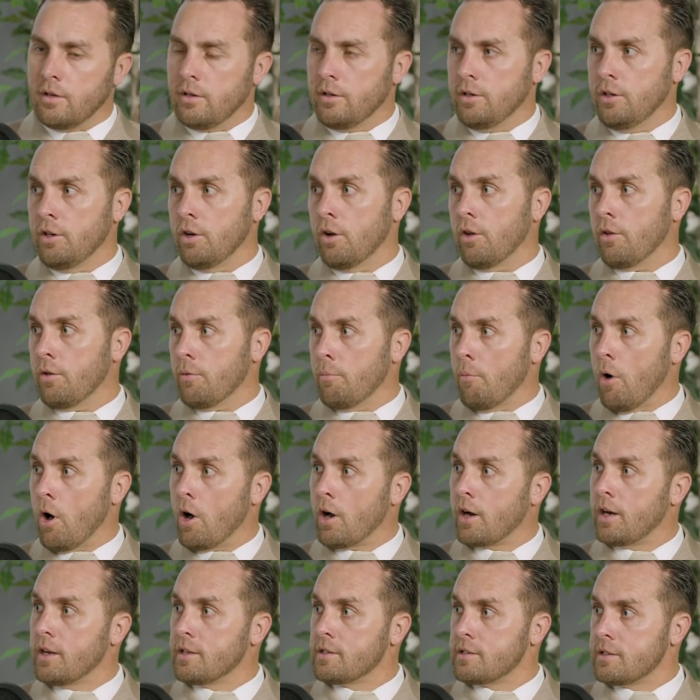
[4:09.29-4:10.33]
the
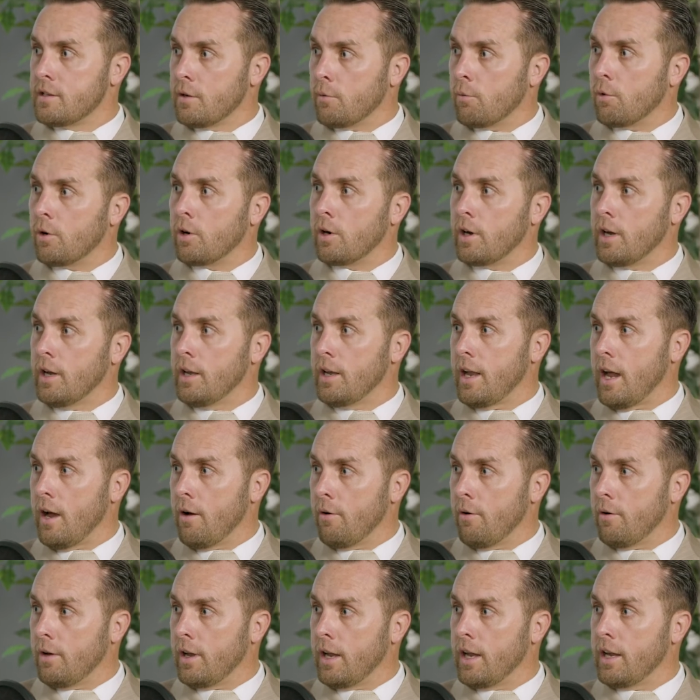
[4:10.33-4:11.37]
markets that we're in
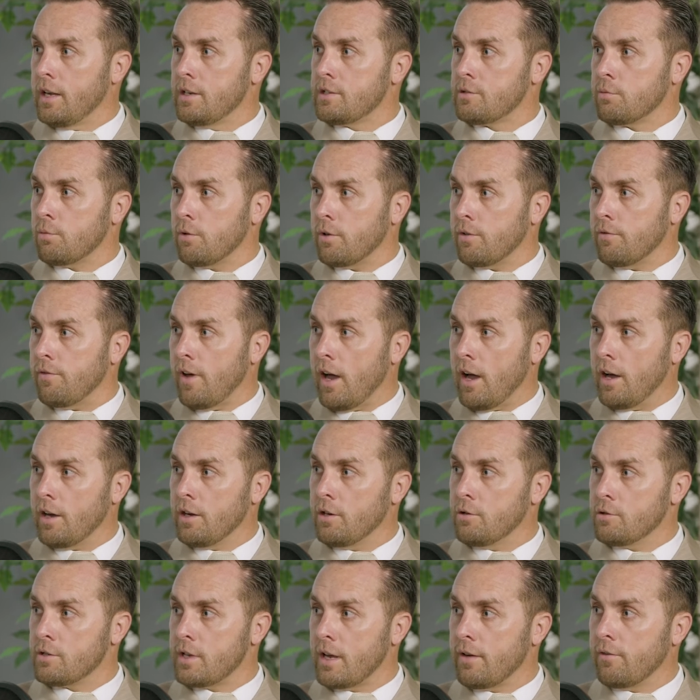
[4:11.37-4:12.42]
nowadays with
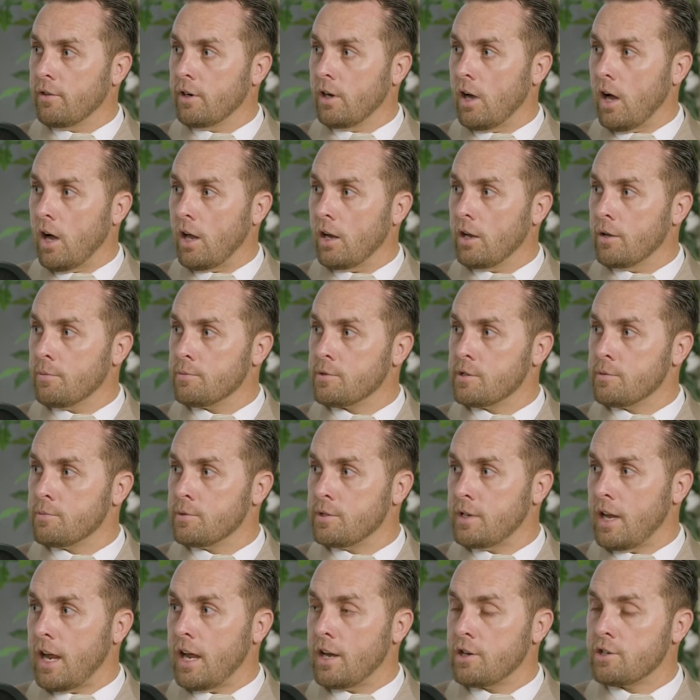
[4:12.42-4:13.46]
values having gone up
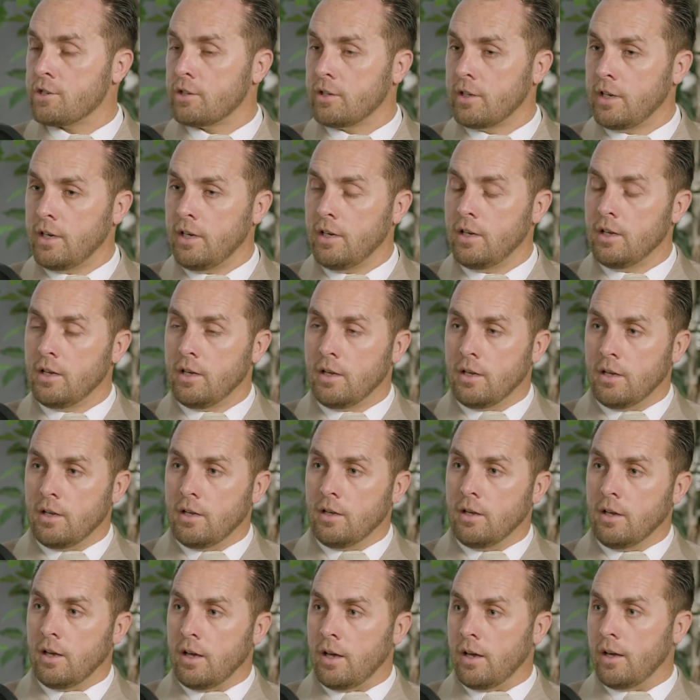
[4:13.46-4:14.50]
substantially.
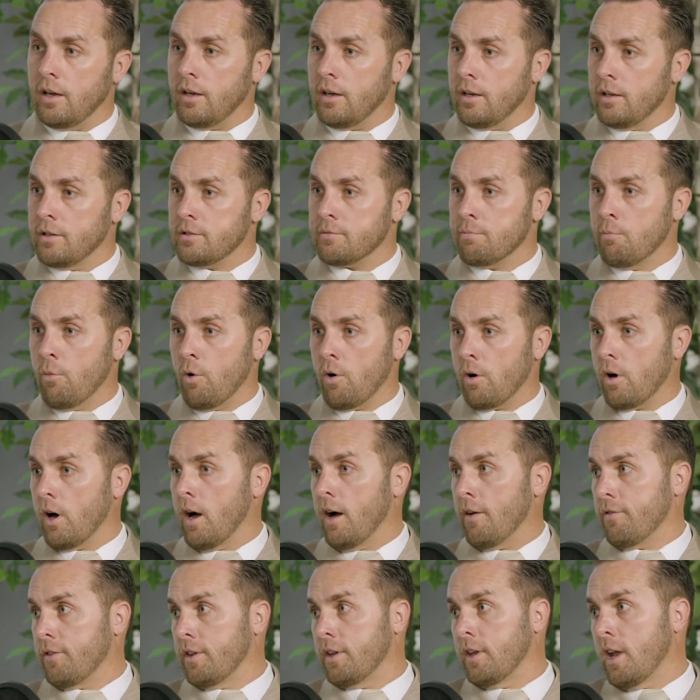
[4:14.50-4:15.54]
It's more
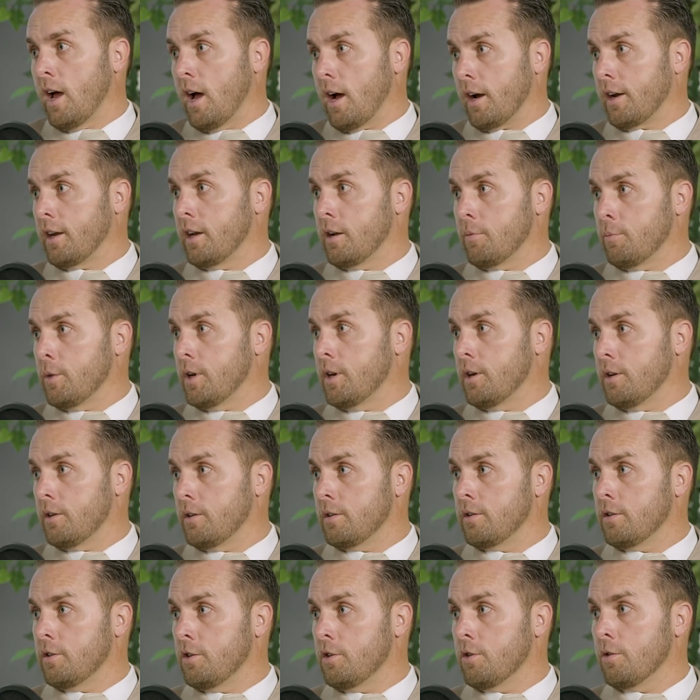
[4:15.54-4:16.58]
often not going to be
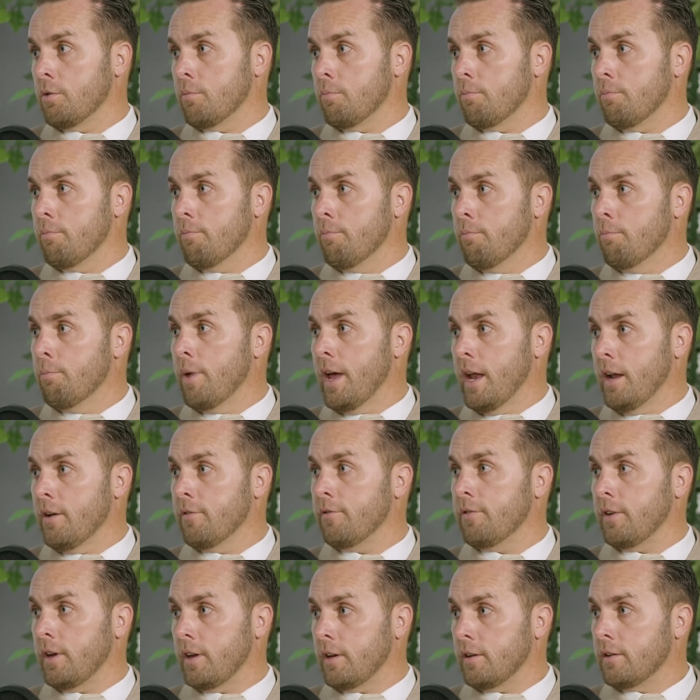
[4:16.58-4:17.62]
to your
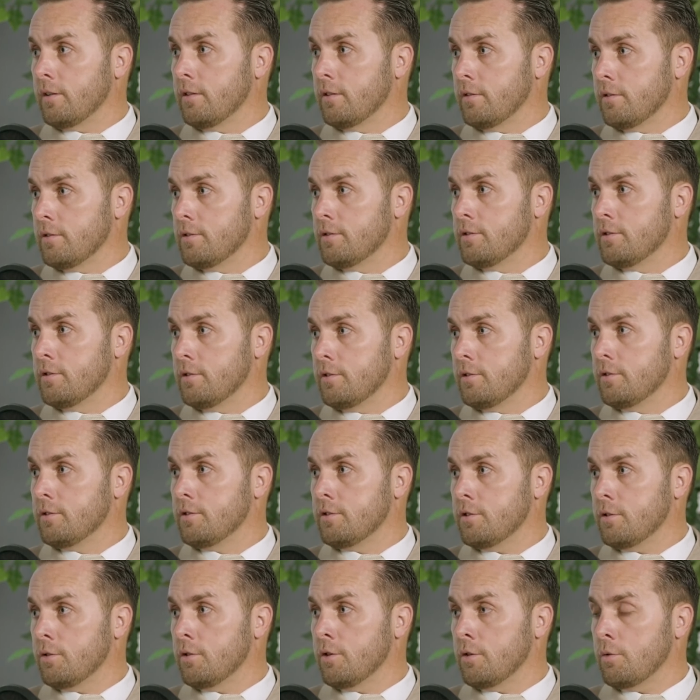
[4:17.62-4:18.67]
benefit
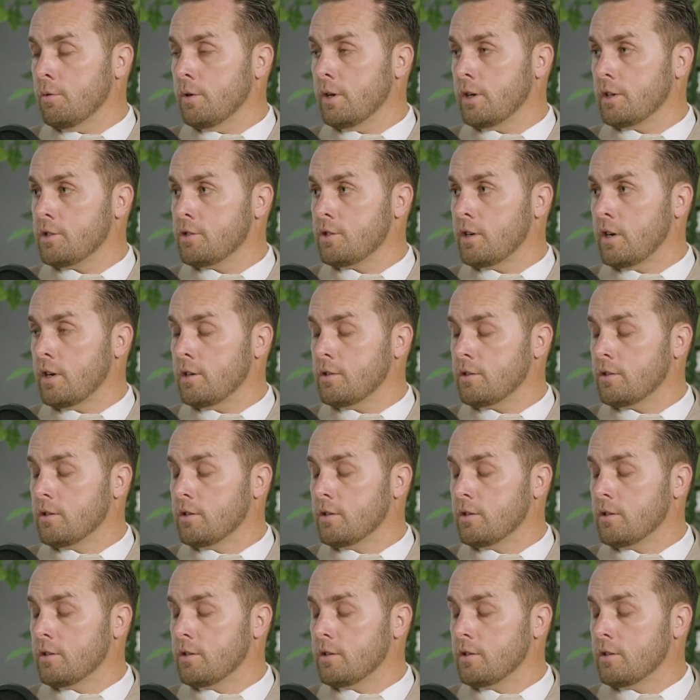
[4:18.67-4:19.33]
to do an exchange.